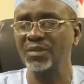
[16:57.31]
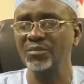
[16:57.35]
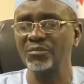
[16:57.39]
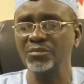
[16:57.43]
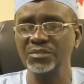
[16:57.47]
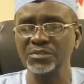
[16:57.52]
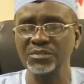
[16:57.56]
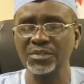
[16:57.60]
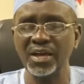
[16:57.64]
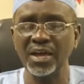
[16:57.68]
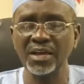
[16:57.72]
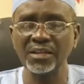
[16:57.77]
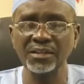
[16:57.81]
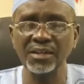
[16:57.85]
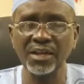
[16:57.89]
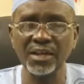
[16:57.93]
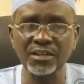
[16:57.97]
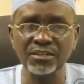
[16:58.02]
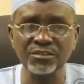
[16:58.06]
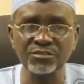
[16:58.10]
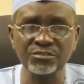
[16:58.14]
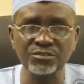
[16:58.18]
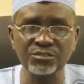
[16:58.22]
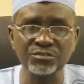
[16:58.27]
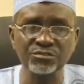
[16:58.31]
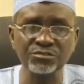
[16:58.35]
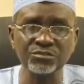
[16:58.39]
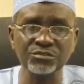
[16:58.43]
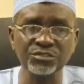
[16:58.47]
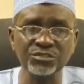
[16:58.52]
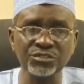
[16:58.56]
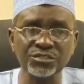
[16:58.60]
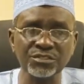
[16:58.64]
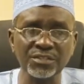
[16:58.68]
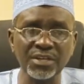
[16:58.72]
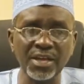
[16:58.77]
with other
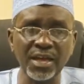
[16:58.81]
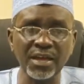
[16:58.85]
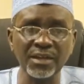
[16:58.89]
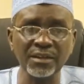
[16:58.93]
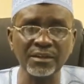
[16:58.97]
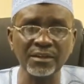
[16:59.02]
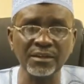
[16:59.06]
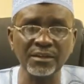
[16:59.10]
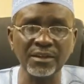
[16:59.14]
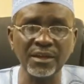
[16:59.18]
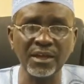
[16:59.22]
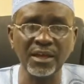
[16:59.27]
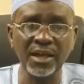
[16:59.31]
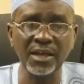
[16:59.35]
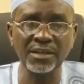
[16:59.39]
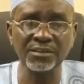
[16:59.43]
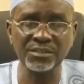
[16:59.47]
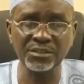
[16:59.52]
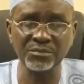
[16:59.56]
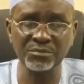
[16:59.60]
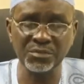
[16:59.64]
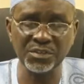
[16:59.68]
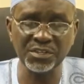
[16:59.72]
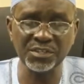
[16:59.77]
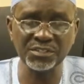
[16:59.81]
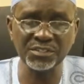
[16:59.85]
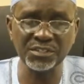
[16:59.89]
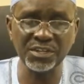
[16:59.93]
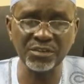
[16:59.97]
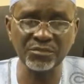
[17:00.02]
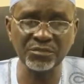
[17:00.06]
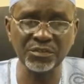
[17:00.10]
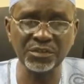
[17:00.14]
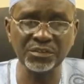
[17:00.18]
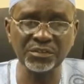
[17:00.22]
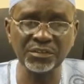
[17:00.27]
institutions. And uh, as a Minister
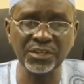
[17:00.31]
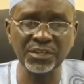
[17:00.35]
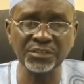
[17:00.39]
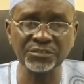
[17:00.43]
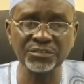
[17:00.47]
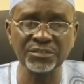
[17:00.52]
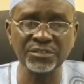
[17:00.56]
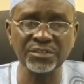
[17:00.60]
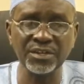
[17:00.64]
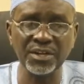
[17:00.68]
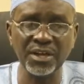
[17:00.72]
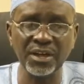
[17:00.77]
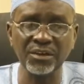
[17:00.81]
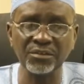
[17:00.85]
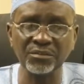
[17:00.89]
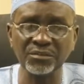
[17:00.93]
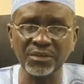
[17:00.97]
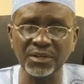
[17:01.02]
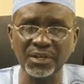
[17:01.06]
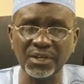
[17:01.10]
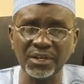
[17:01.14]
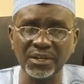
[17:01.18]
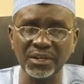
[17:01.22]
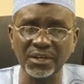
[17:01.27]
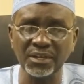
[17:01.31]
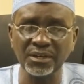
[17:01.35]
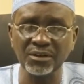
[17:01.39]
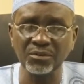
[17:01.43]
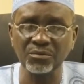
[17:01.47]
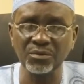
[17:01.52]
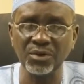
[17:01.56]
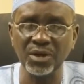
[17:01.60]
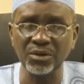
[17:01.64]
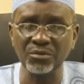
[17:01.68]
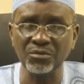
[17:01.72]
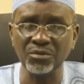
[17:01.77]
of Education now,
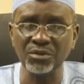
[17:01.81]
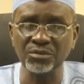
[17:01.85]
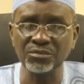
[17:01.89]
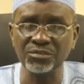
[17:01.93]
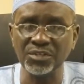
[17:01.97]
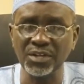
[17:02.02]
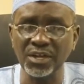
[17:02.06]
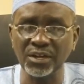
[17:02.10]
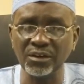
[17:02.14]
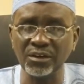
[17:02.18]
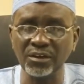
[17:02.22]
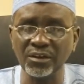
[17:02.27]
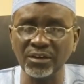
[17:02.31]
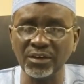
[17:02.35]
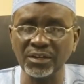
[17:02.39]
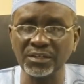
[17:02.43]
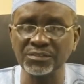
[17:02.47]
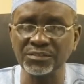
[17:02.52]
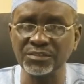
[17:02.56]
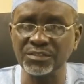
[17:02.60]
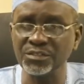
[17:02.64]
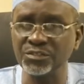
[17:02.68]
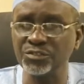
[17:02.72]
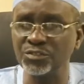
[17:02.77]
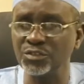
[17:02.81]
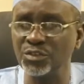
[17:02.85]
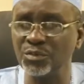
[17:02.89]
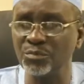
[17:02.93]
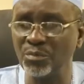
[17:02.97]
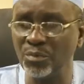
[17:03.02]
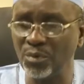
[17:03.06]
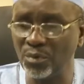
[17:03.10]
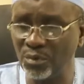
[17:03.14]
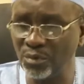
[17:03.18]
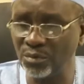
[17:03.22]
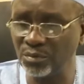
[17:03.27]
we are going to encourage this the
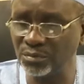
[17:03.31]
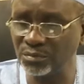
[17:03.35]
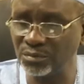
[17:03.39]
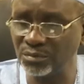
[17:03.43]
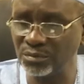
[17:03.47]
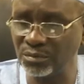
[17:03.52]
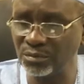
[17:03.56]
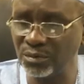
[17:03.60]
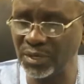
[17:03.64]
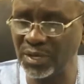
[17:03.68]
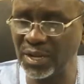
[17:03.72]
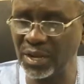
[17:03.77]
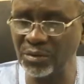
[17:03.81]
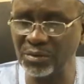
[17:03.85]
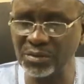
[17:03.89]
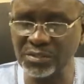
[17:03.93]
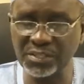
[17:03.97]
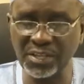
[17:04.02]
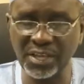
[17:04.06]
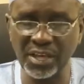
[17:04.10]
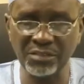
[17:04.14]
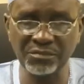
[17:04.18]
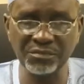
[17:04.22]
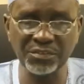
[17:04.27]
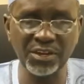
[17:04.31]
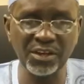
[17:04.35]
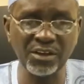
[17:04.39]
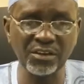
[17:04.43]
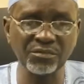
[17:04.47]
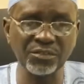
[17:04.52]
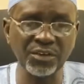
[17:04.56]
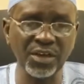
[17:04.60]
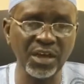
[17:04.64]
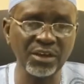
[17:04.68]
more. When I was governor of